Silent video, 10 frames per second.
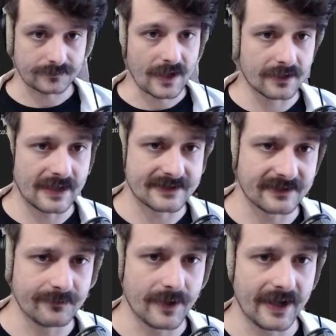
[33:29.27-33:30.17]
Classic
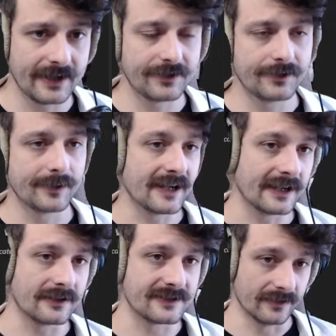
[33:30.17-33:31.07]
Theme by handle. We got to
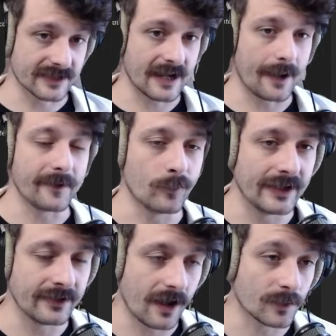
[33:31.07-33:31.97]
get ourselves a copy of
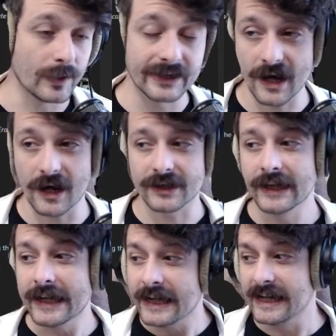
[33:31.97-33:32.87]
Windhawk. Windhawk
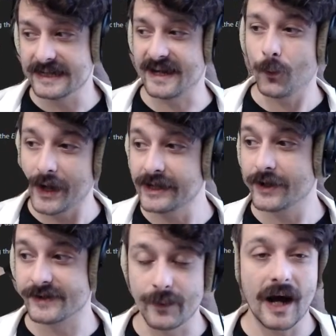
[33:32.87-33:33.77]
is a
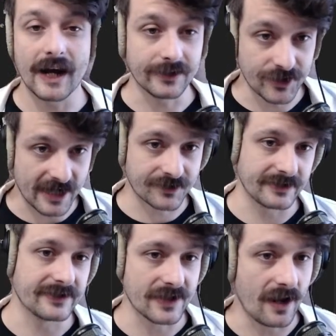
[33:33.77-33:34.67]
Windows mod
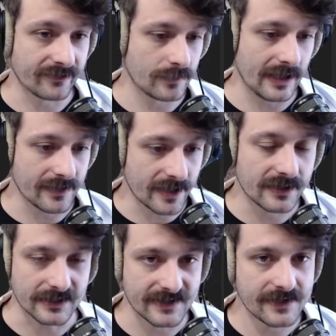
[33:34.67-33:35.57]
injection software that
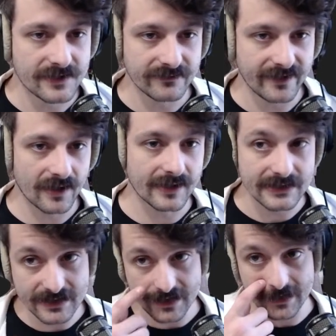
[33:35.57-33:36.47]
hooks into
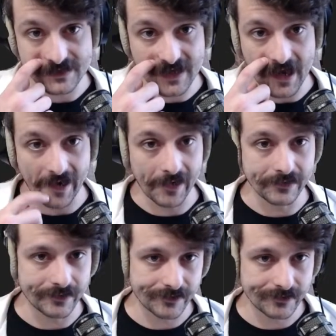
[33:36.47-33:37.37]
various things and